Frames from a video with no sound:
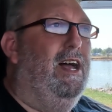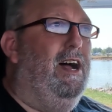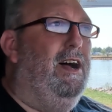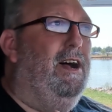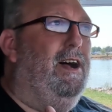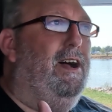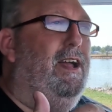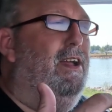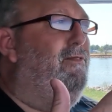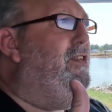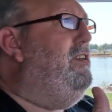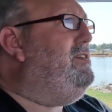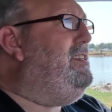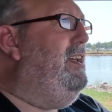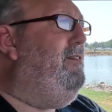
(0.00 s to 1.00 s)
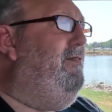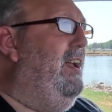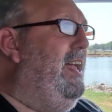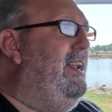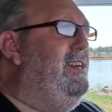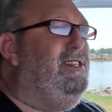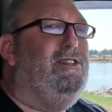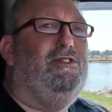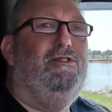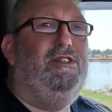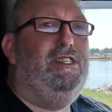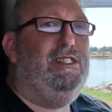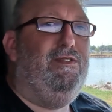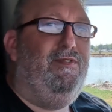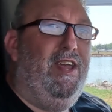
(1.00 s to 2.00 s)
If there's advantages or
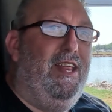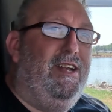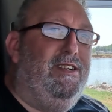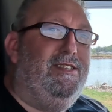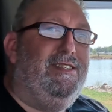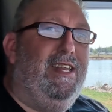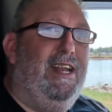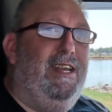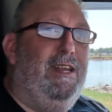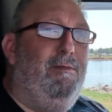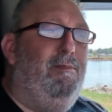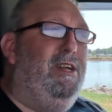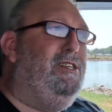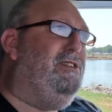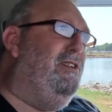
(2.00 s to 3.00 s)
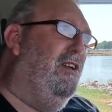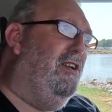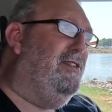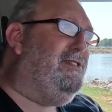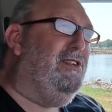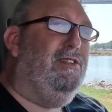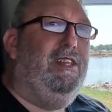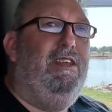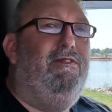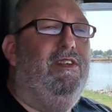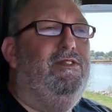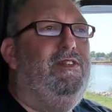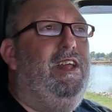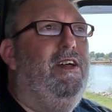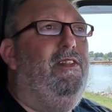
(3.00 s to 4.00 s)
disadvantages that I didn't mention, also leave
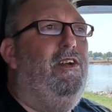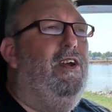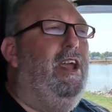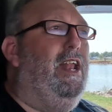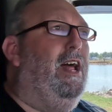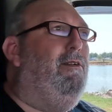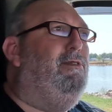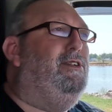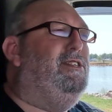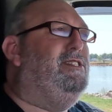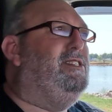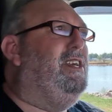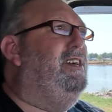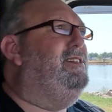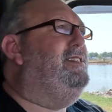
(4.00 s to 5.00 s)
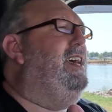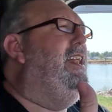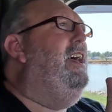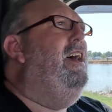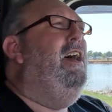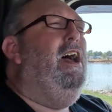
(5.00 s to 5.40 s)
those down there and I will discuss that.